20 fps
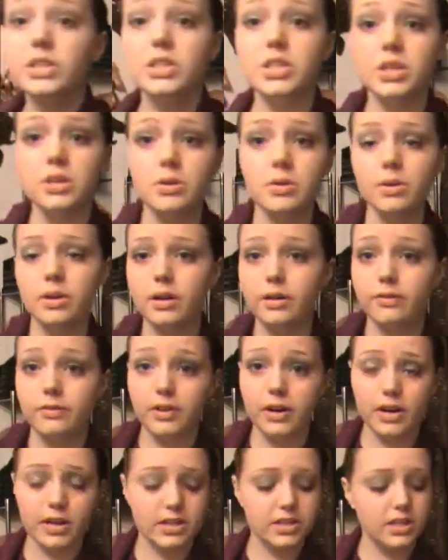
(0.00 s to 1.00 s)
to do
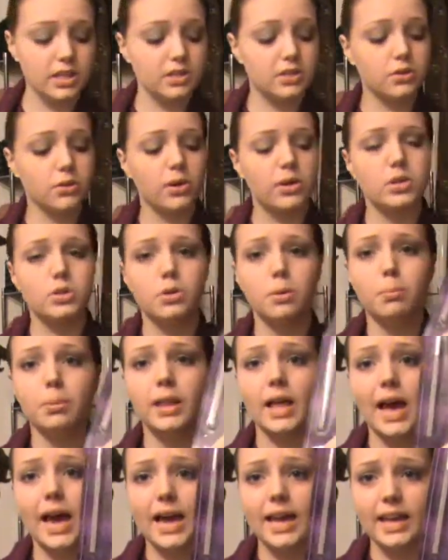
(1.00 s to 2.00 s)
first is you're going to
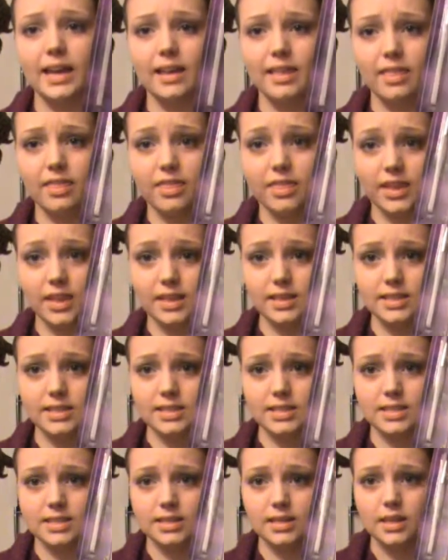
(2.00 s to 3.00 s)
apply
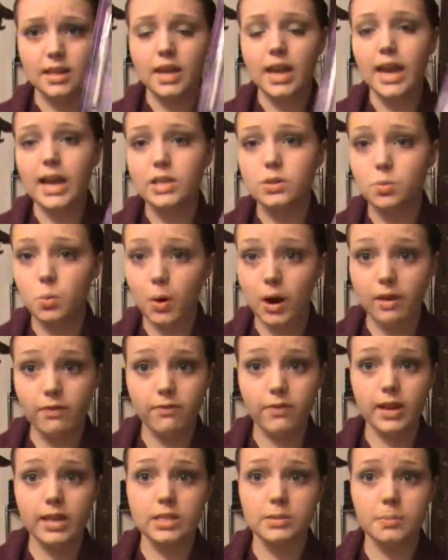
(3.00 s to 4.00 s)
this it's white
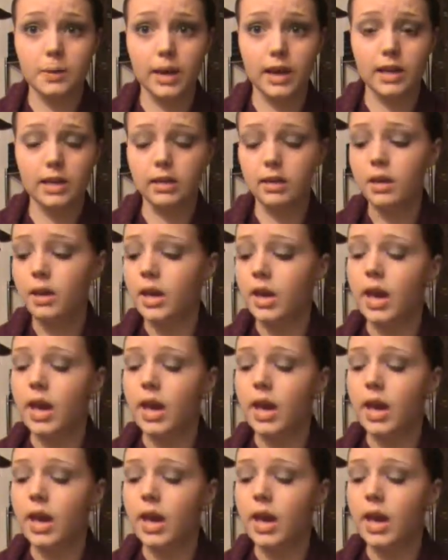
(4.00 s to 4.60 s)
face paint.